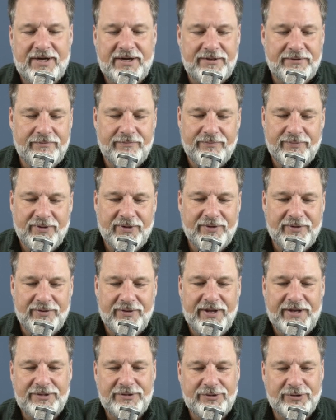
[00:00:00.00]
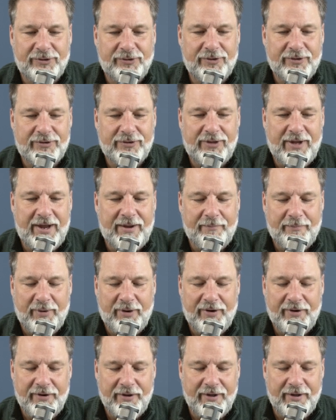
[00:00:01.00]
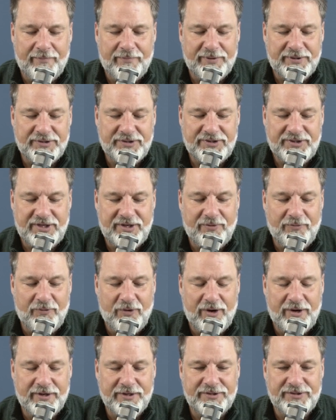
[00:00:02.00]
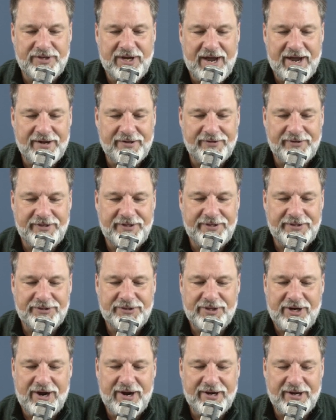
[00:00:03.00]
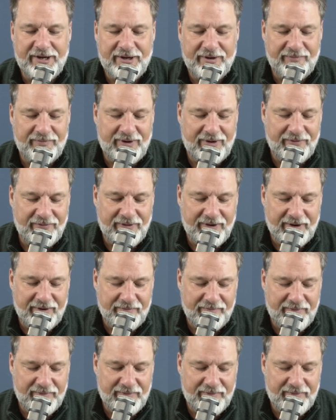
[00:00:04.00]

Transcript: I'd like to look that part up and see what exactly he's talking about there.